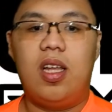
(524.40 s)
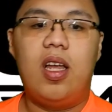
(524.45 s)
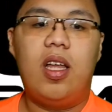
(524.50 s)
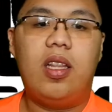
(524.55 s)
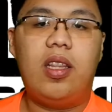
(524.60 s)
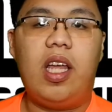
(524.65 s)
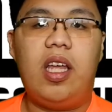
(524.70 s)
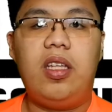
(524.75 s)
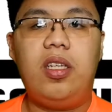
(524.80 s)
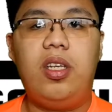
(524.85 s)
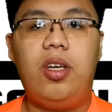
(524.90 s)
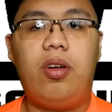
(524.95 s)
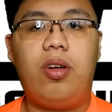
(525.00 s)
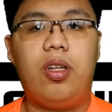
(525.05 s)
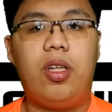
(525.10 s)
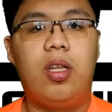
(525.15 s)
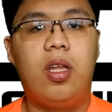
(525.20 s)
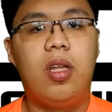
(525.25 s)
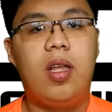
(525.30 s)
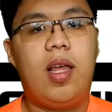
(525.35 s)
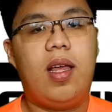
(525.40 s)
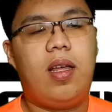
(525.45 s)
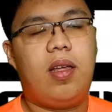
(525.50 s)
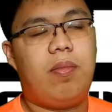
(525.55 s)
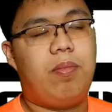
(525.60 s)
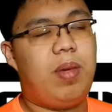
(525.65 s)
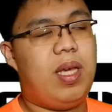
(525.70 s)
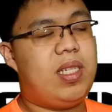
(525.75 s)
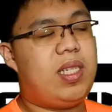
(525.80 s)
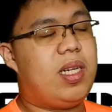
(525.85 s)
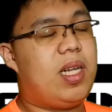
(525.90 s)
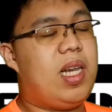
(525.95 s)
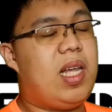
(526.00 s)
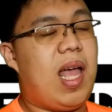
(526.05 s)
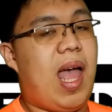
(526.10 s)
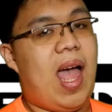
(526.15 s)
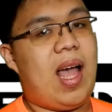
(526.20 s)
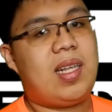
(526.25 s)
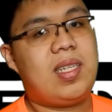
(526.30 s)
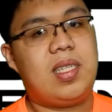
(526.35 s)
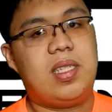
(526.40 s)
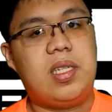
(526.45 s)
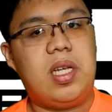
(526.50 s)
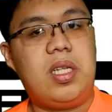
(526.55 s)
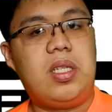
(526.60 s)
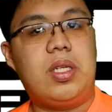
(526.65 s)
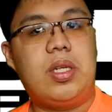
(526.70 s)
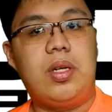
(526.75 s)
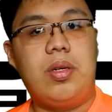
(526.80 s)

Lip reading: Then you could basically access it